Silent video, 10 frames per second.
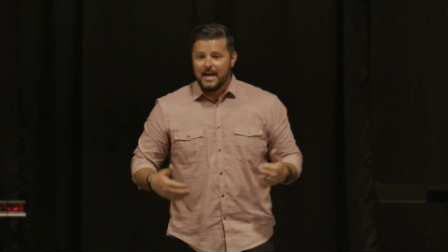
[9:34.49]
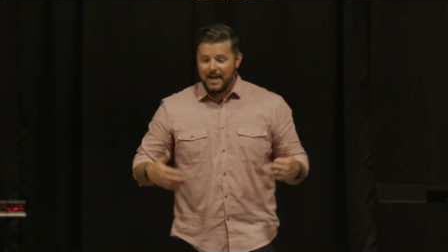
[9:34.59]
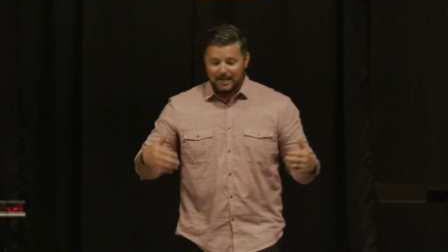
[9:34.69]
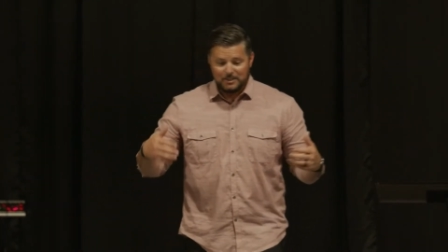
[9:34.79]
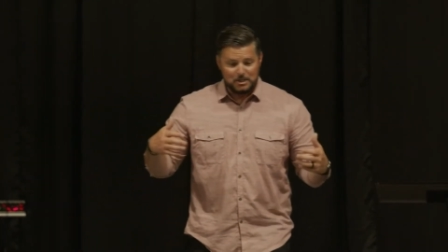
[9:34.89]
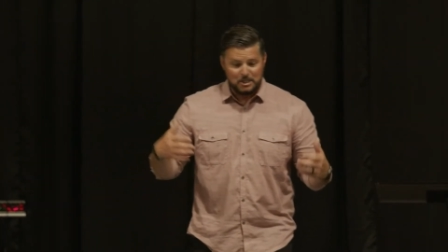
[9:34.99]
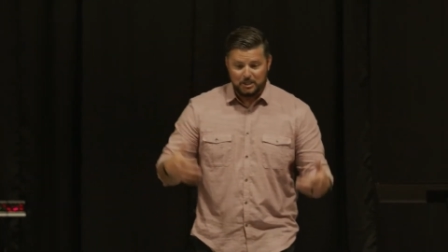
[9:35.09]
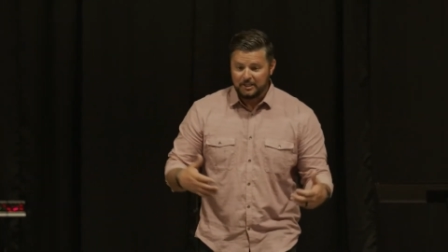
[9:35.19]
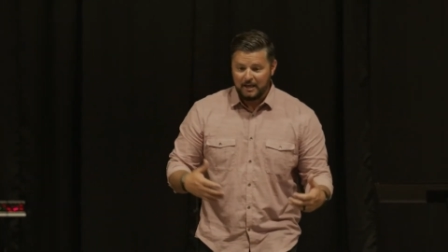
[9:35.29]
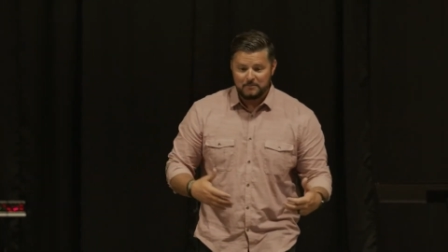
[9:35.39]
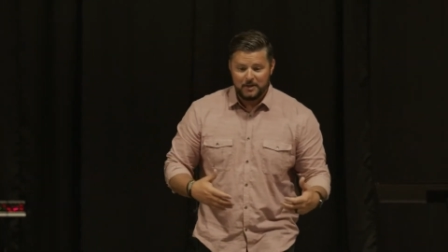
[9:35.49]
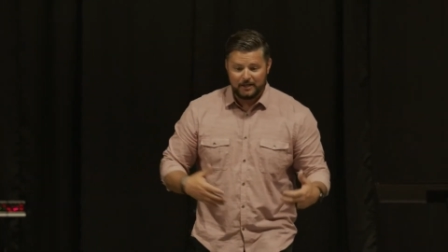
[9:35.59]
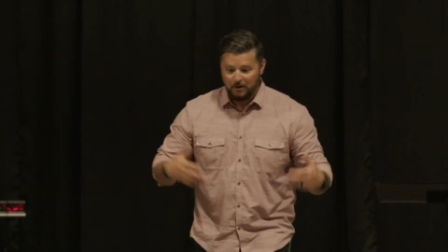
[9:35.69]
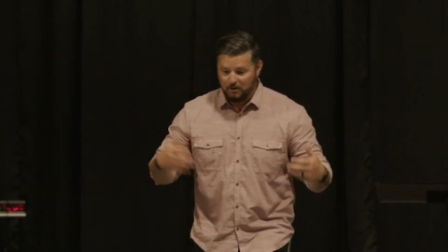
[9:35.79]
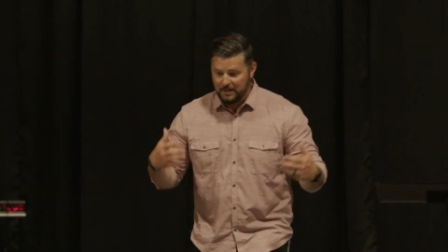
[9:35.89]
And I just look at him
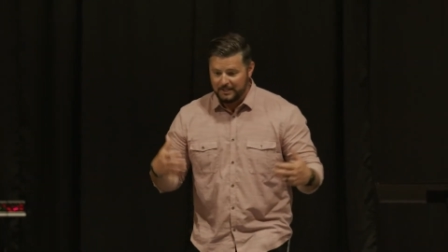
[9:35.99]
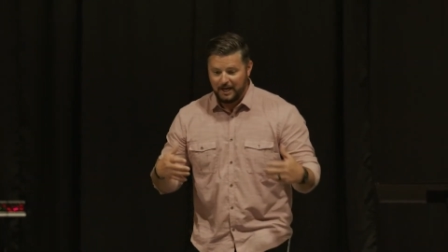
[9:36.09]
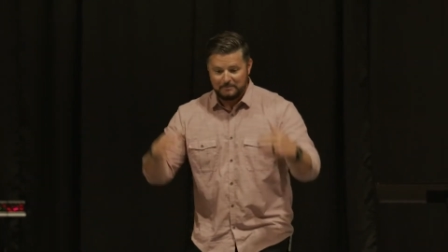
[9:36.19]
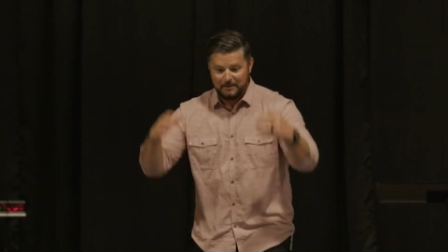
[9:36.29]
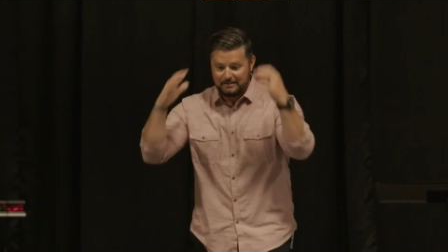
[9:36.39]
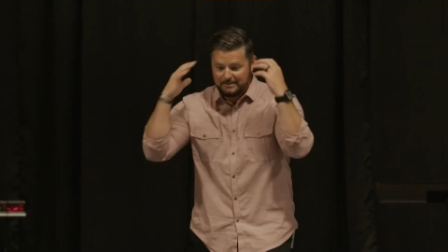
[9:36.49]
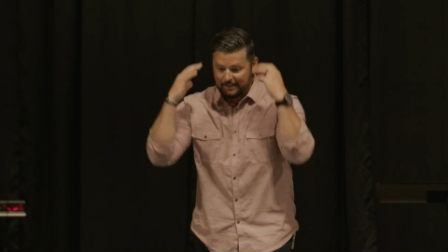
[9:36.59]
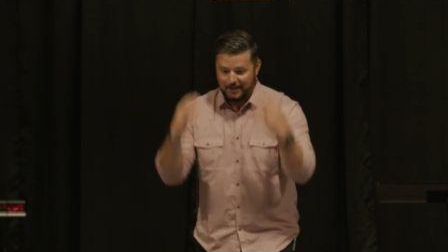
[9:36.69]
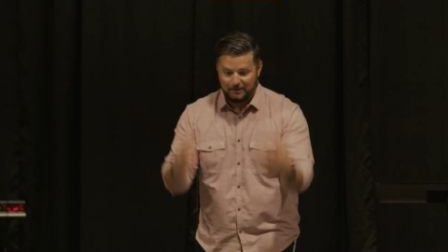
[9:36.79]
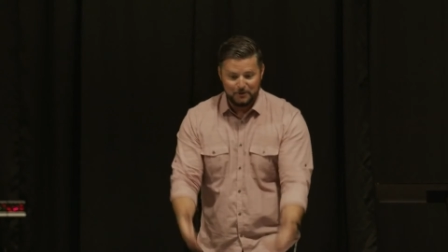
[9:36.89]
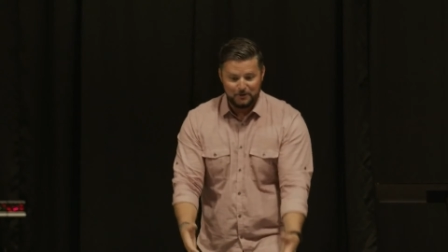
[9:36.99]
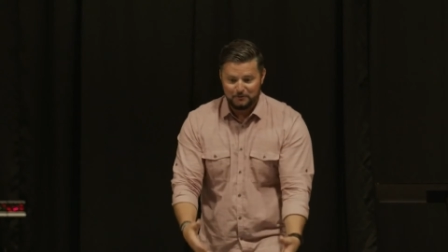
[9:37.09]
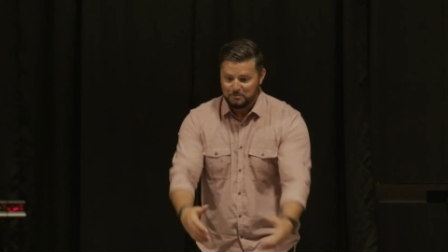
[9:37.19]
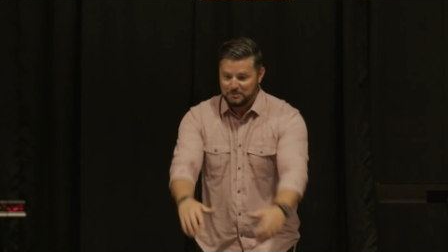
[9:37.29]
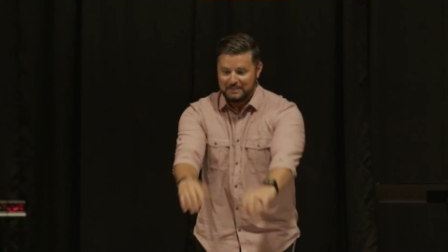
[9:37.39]
like, oh my God, man. I was like, I don't know
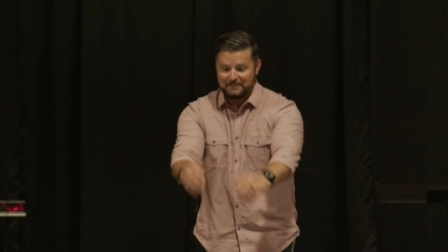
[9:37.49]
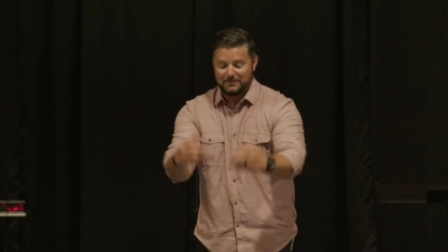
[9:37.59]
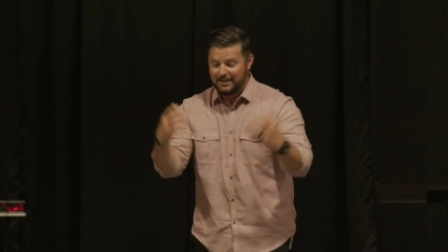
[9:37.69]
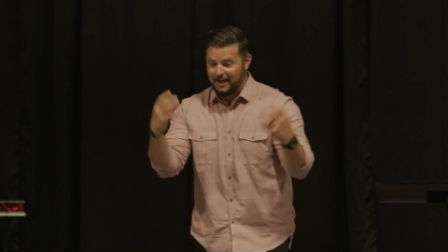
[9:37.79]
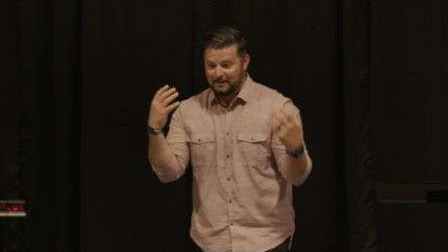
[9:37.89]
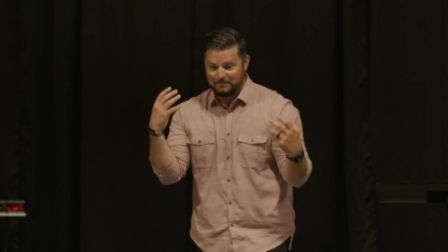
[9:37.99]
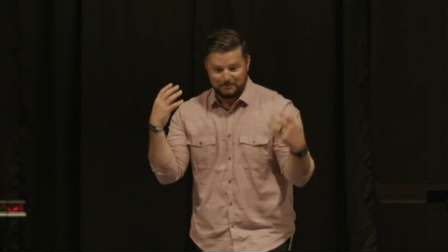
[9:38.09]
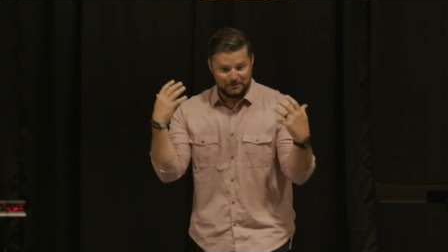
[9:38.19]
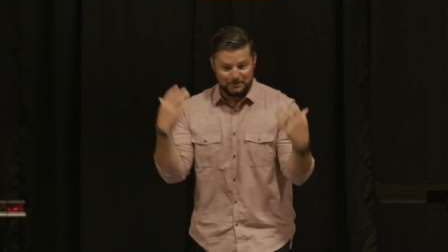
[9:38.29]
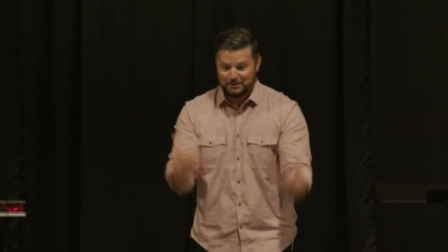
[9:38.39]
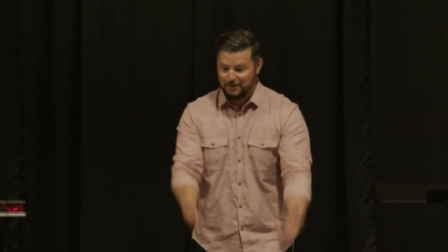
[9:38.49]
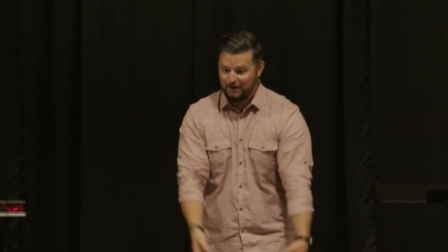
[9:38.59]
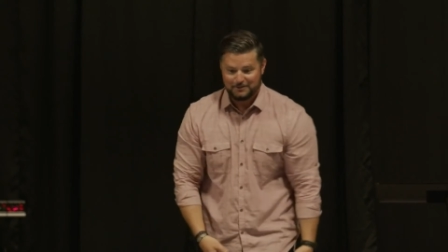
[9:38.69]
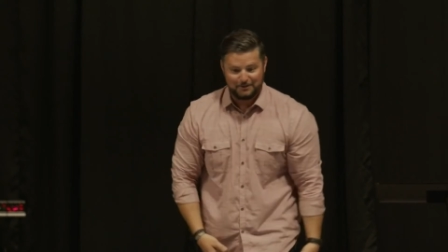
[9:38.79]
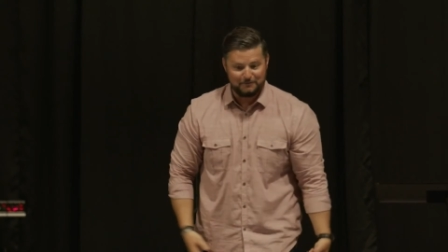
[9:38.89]
if you believe in God, but when your
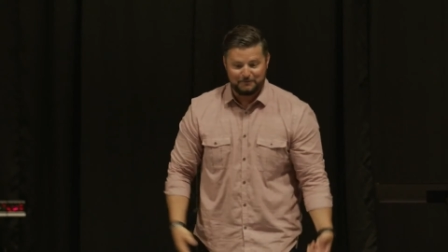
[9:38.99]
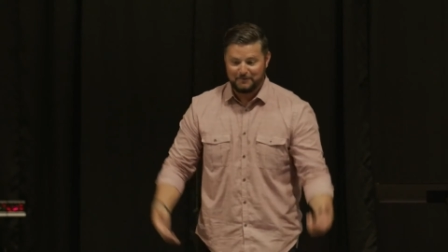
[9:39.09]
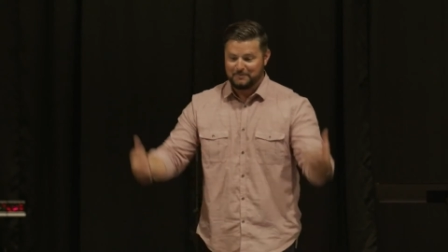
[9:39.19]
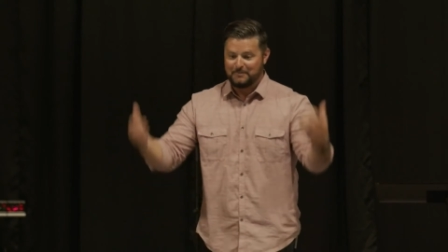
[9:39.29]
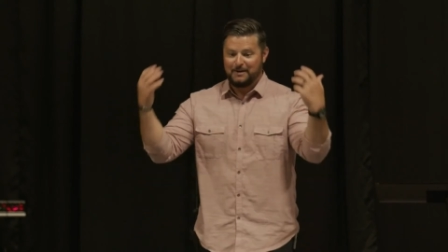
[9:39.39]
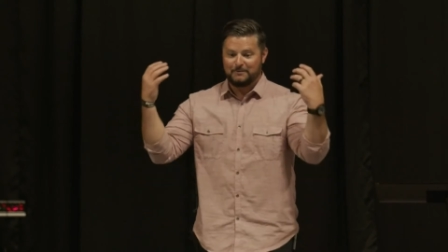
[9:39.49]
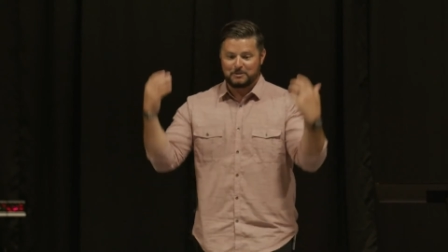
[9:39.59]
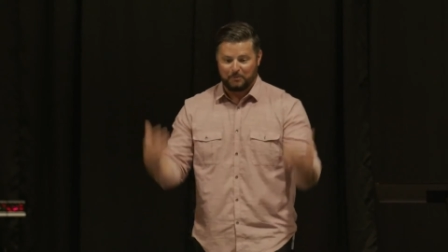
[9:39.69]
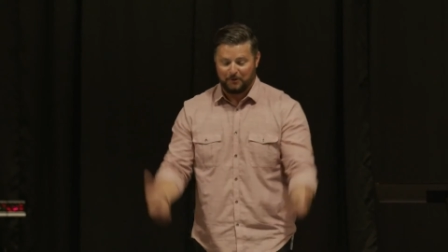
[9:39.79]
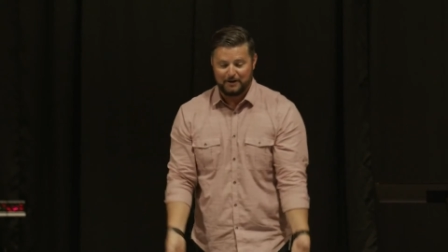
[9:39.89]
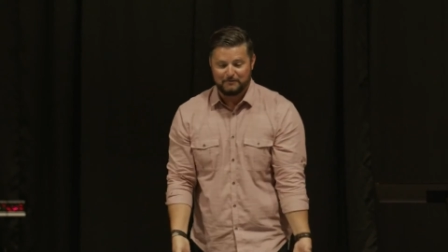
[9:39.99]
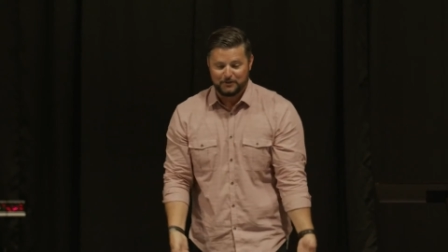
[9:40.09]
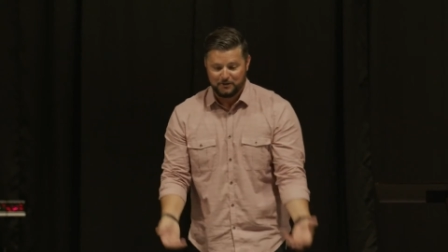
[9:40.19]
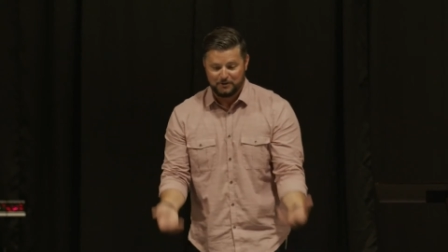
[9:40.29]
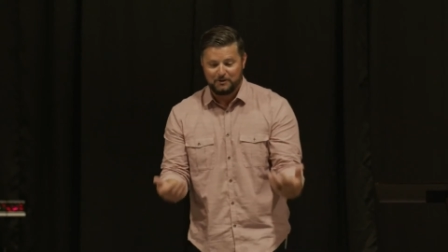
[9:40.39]
car started flipping, man, I was praying
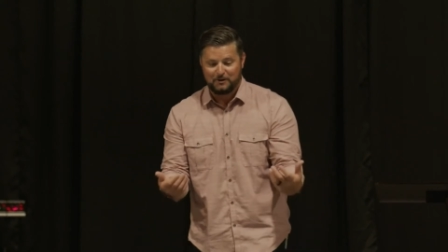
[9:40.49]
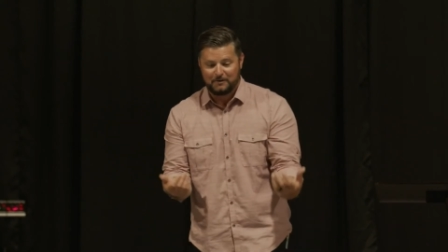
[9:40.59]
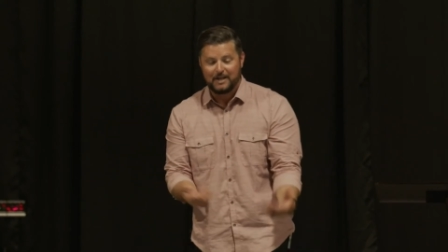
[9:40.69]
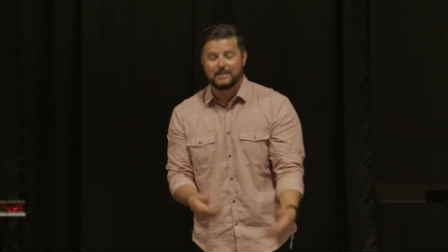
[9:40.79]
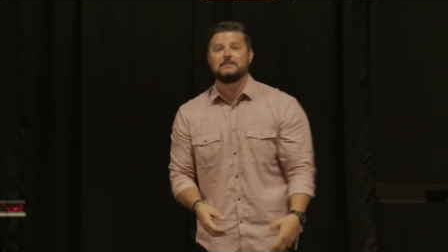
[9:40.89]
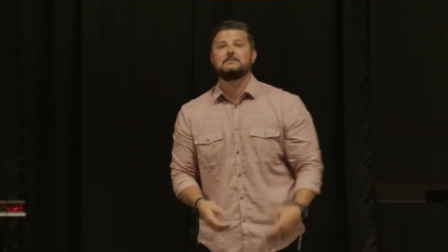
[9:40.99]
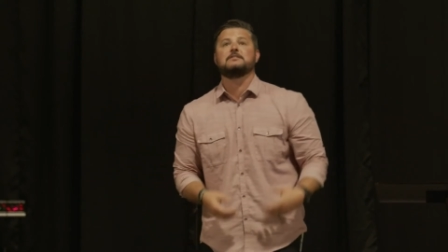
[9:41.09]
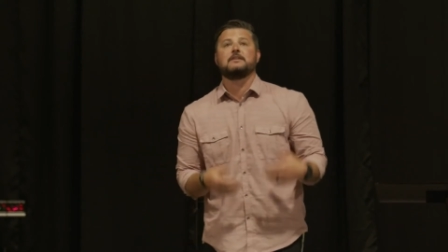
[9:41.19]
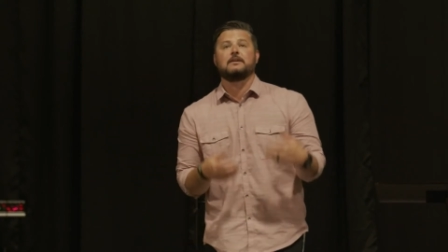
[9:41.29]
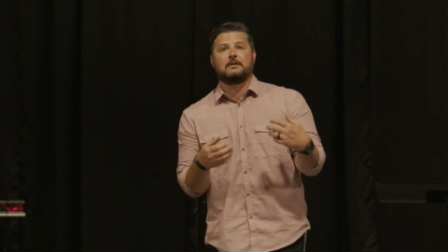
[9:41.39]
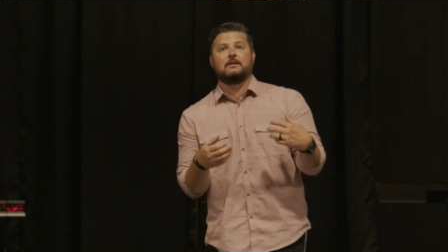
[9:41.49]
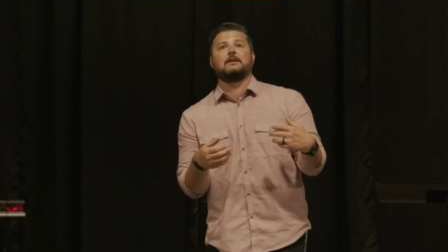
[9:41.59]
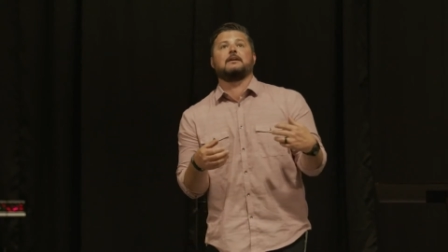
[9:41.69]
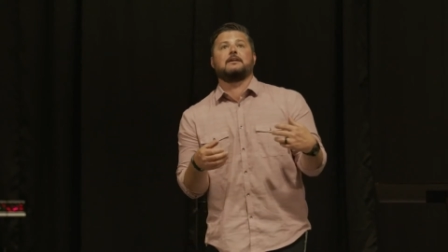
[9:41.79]
for you. You're all right. And he's just like,